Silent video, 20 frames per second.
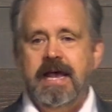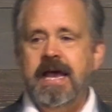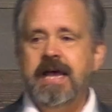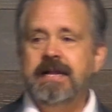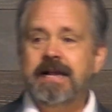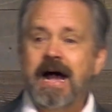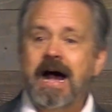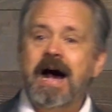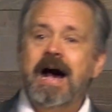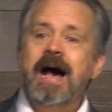
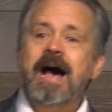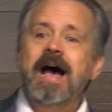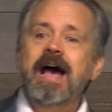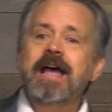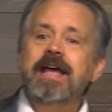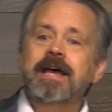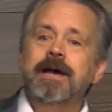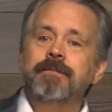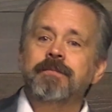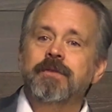and
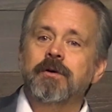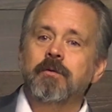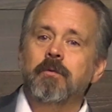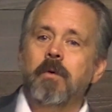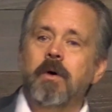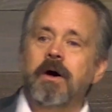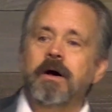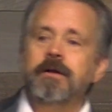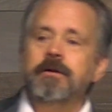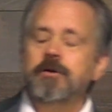I am the
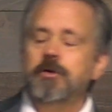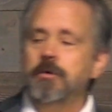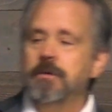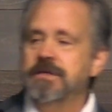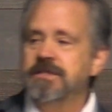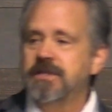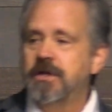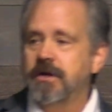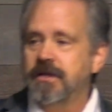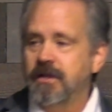one
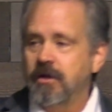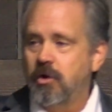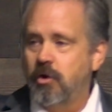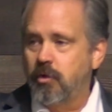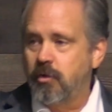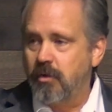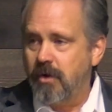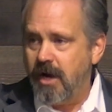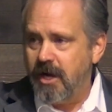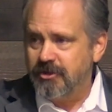who is going to
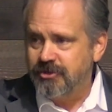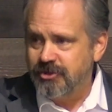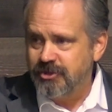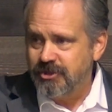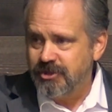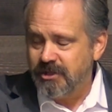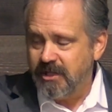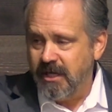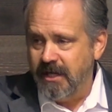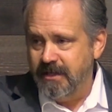
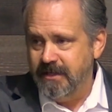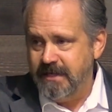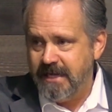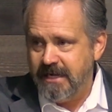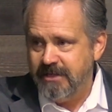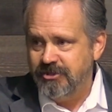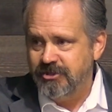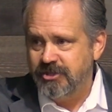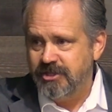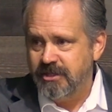crush a
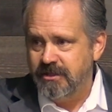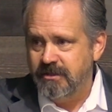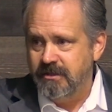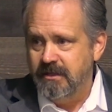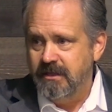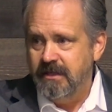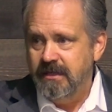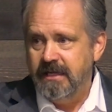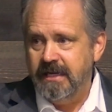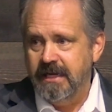
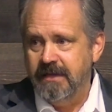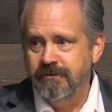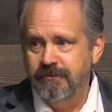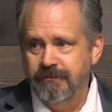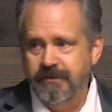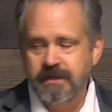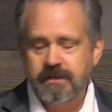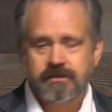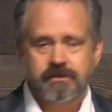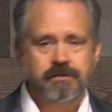nation in
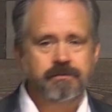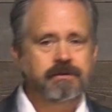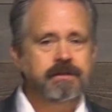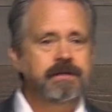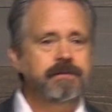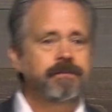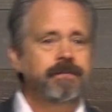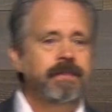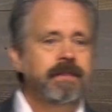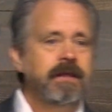
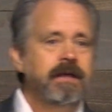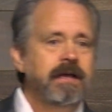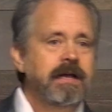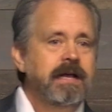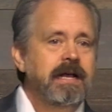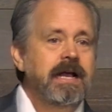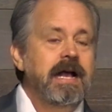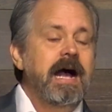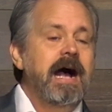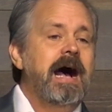victory.
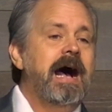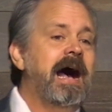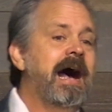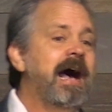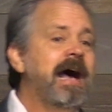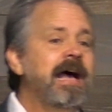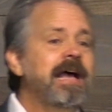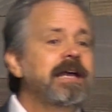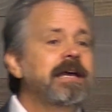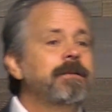
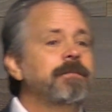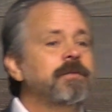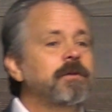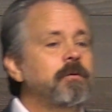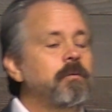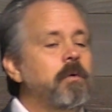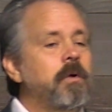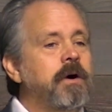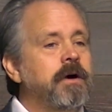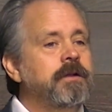I am
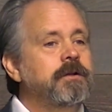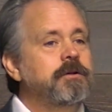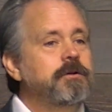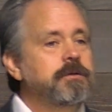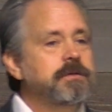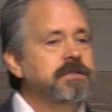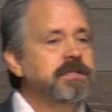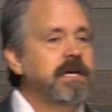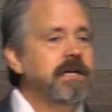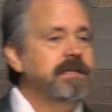the one
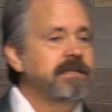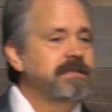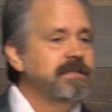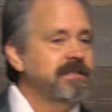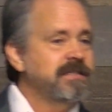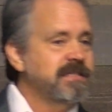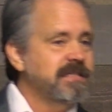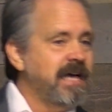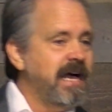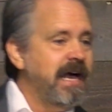who is going to
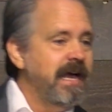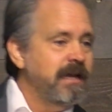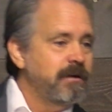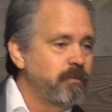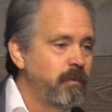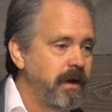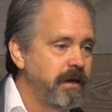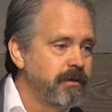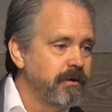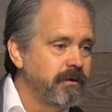
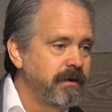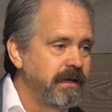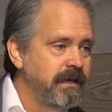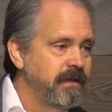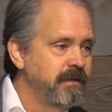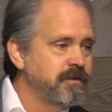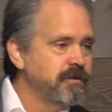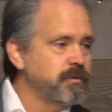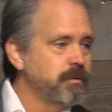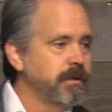decide whether
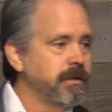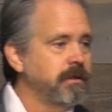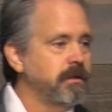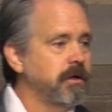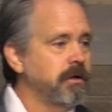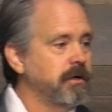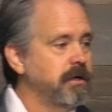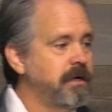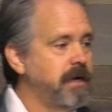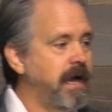Israel
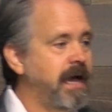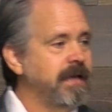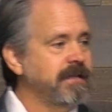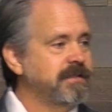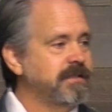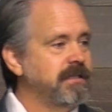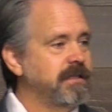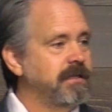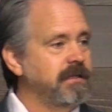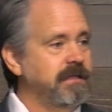or
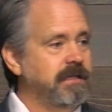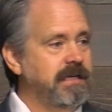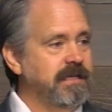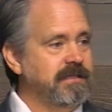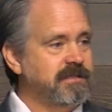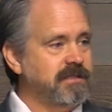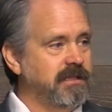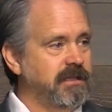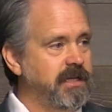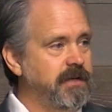Gaza
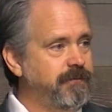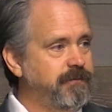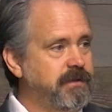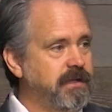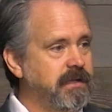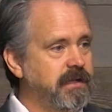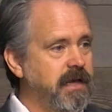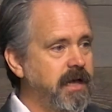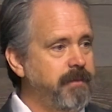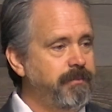gets
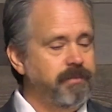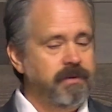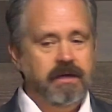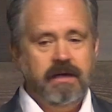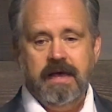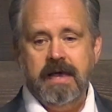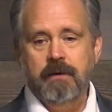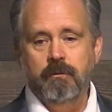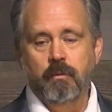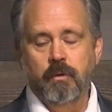lifted
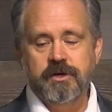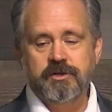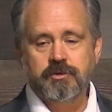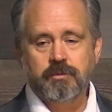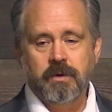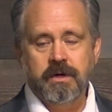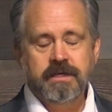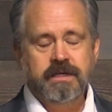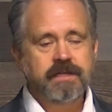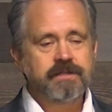up and
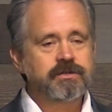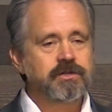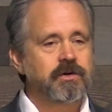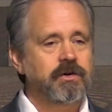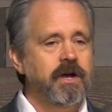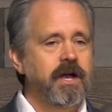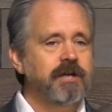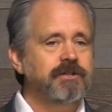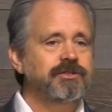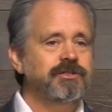which one gets
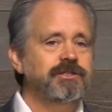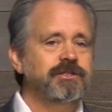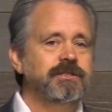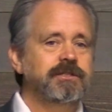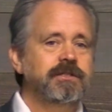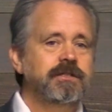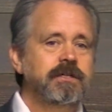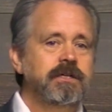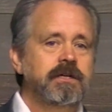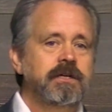
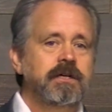crushed.